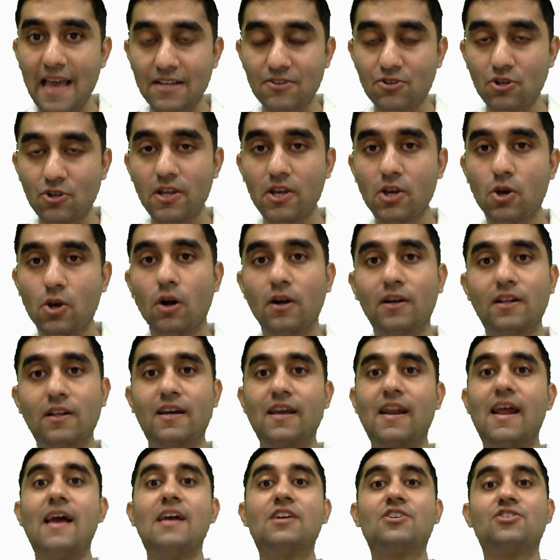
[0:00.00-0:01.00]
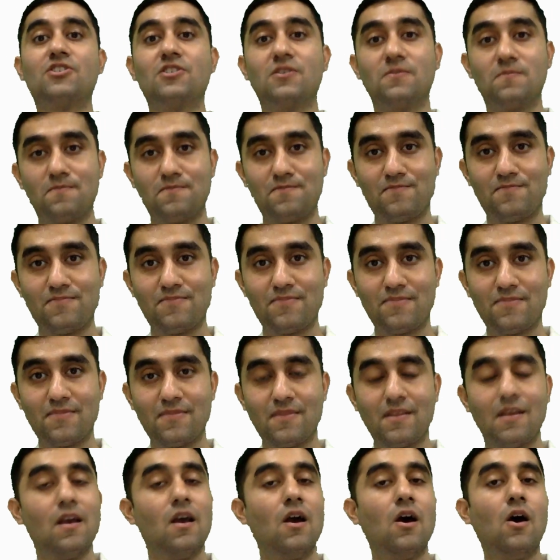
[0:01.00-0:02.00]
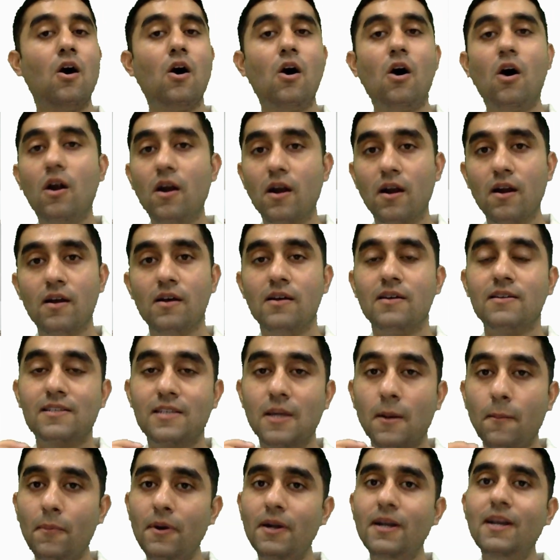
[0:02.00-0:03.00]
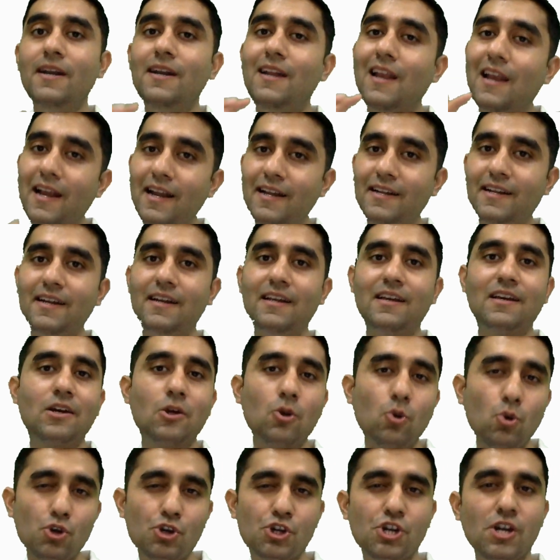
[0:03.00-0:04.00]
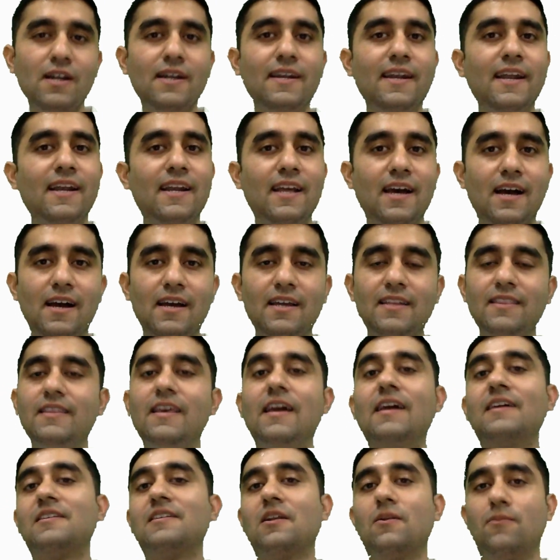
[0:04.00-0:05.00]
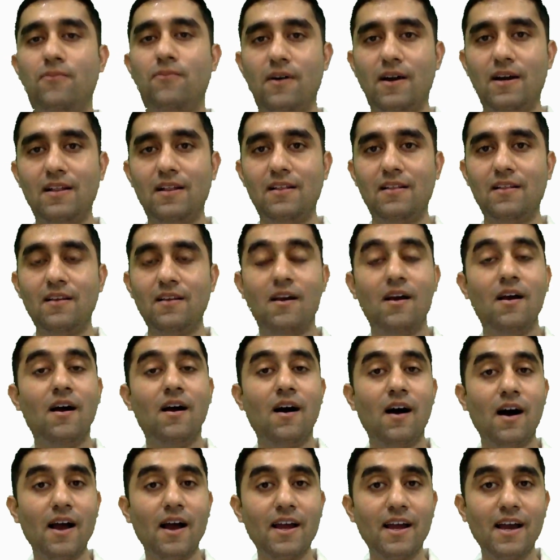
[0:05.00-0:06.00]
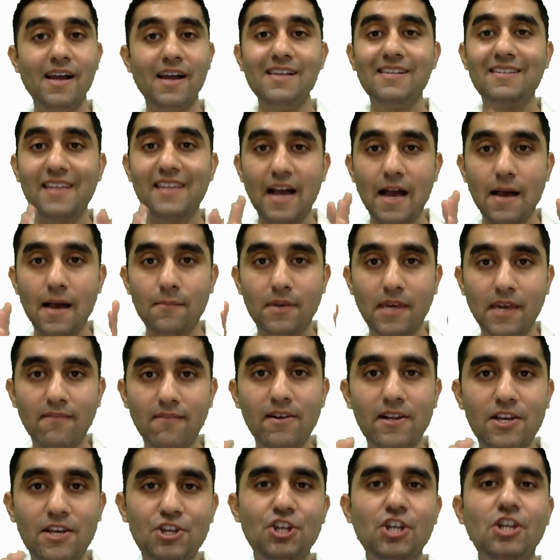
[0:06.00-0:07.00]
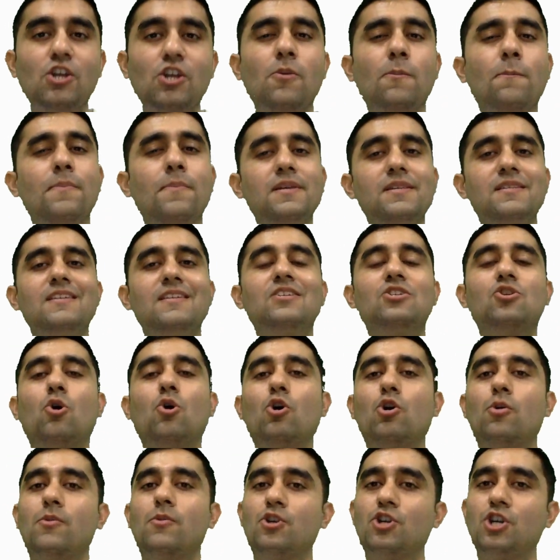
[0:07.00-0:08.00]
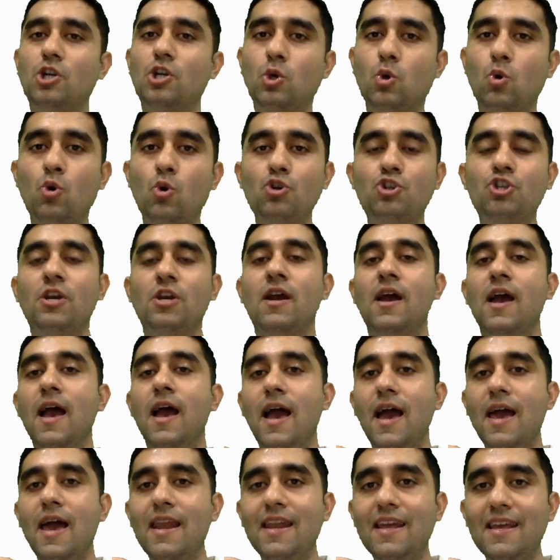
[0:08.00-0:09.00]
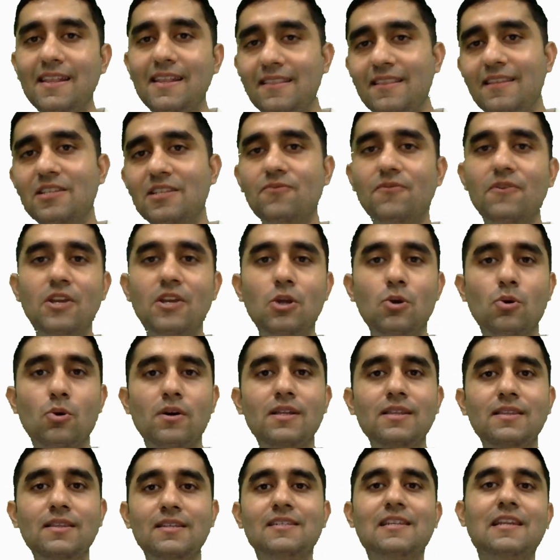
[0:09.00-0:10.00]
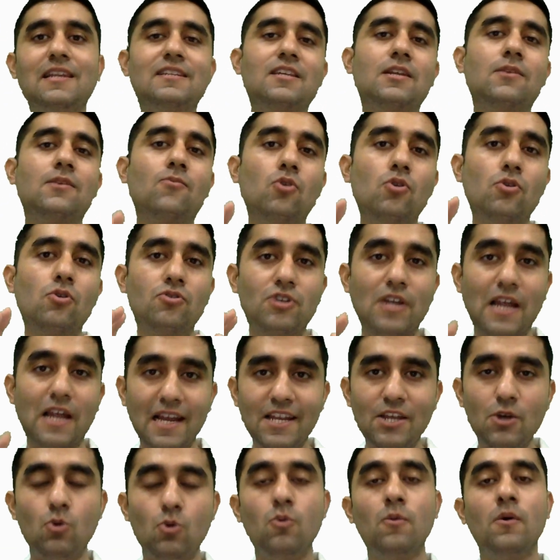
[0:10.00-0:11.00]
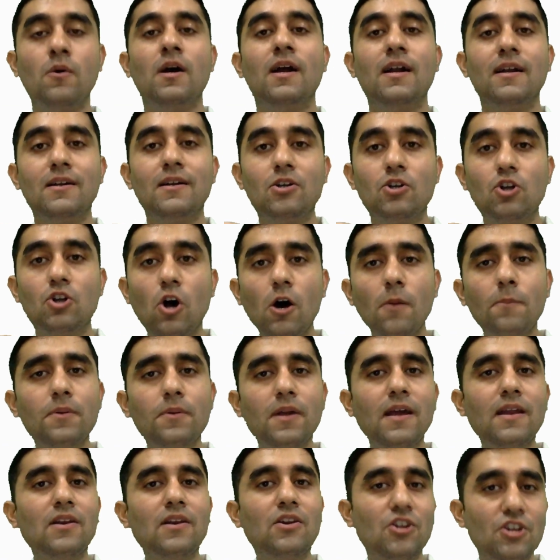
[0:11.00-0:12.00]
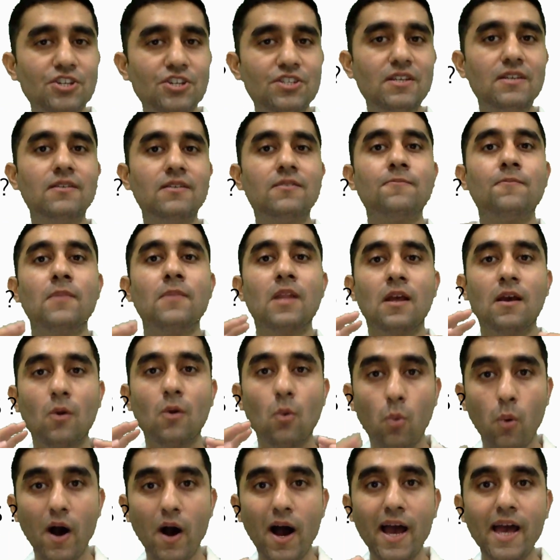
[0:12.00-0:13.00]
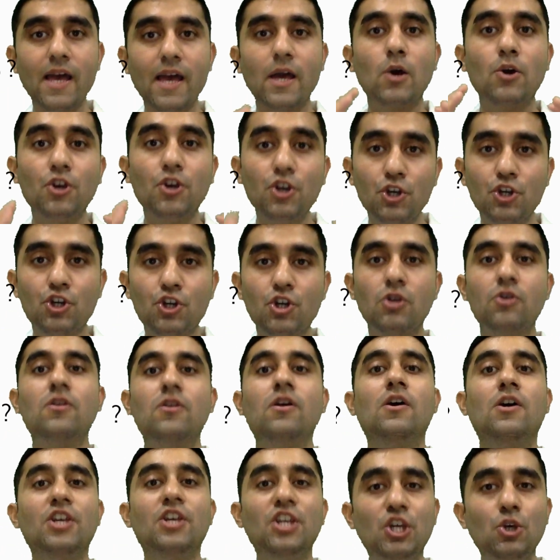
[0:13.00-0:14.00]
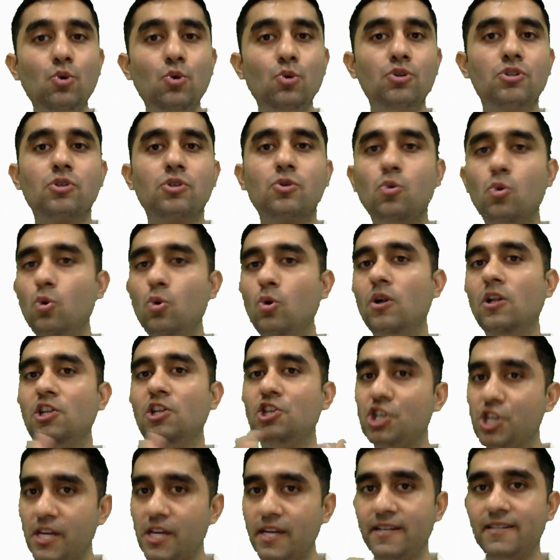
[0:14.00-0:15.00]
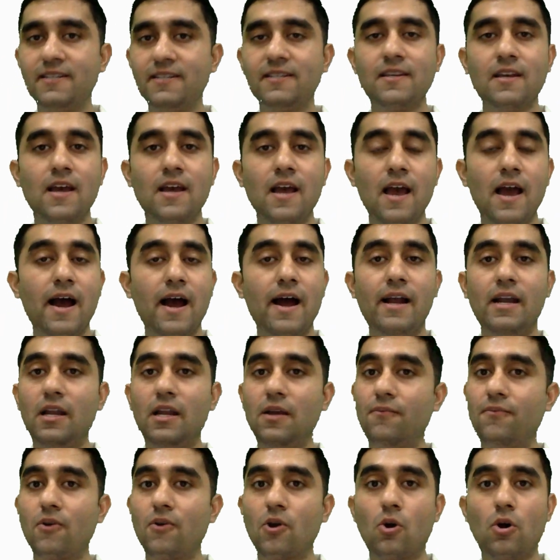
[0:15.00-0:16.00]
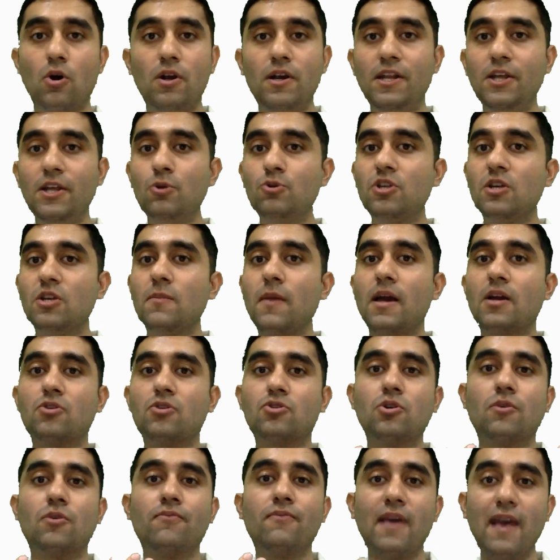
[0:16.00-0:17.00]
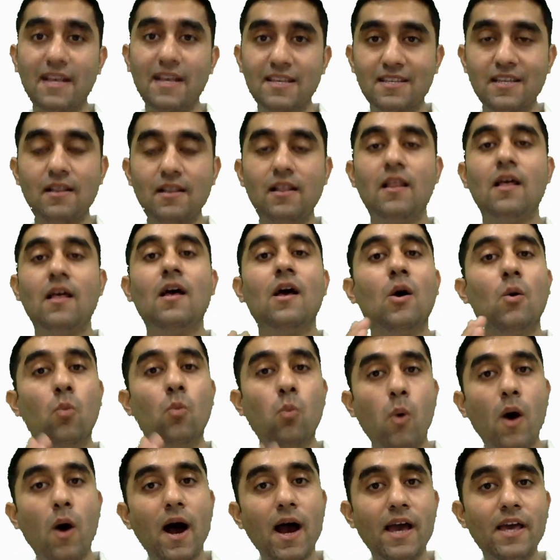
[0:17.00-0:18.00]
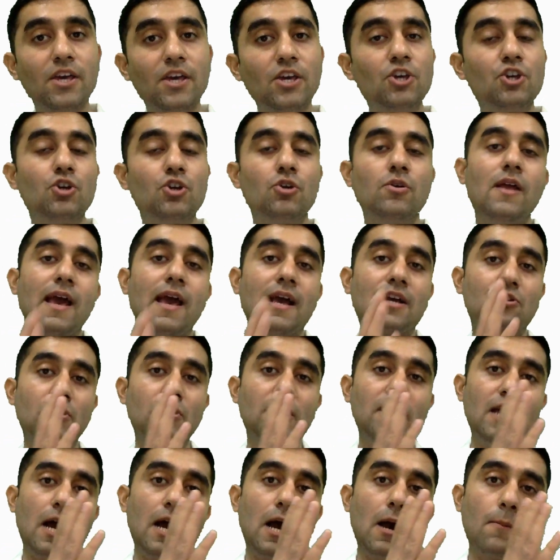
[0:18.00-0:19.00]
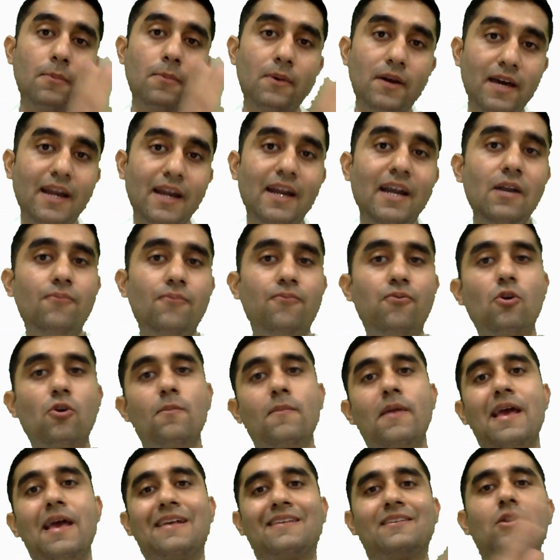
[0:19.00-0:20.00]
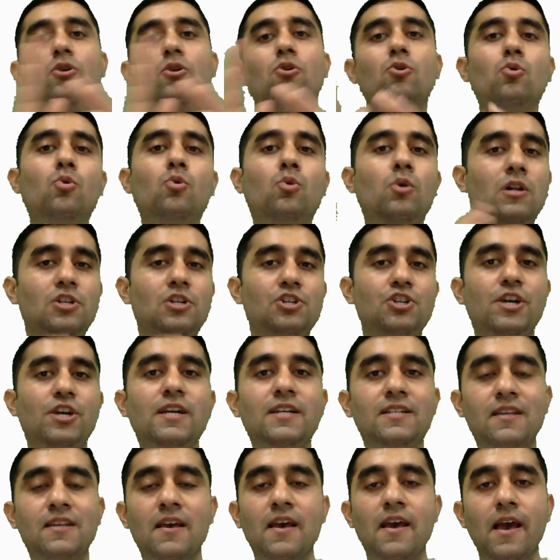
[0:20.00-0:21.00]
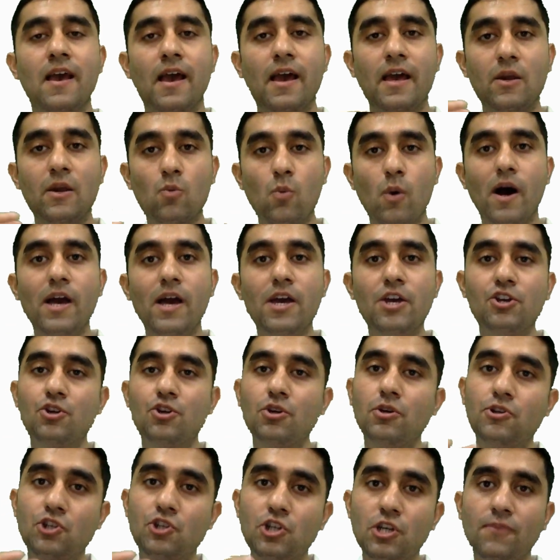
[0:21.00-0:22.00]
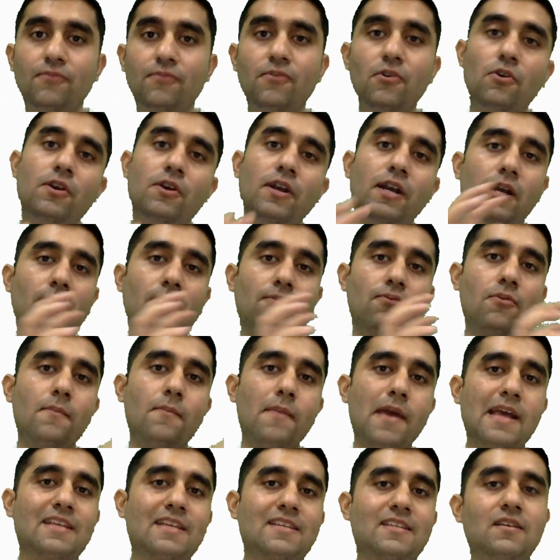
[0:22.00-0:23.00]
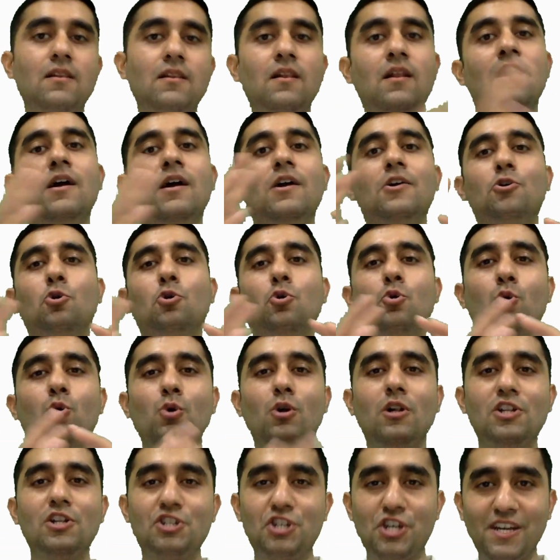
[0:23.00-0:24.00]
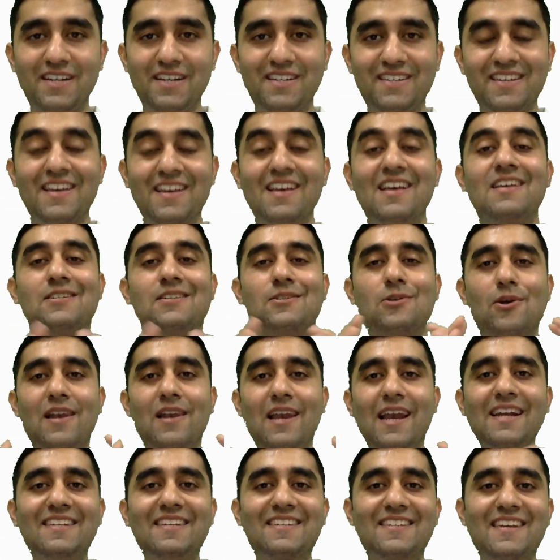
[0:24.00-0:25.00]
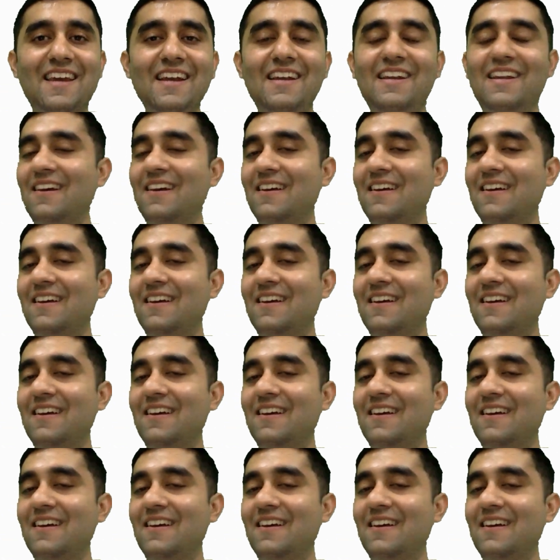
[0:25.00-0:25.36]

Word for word: actually got crashed? Or somebody deleted crucial data in the Excel file? Hi guys, I'm Kewal Kishan, your business automation coach. And in this video, in this lesson, I'm going to tell you top ten reasons why you should use Google Sheets. And if you're already using Microsoft Excel, why you should actually upgrade from Excel to Google Sheets and why you should shift your data from Excel to Google Sheets. So let's get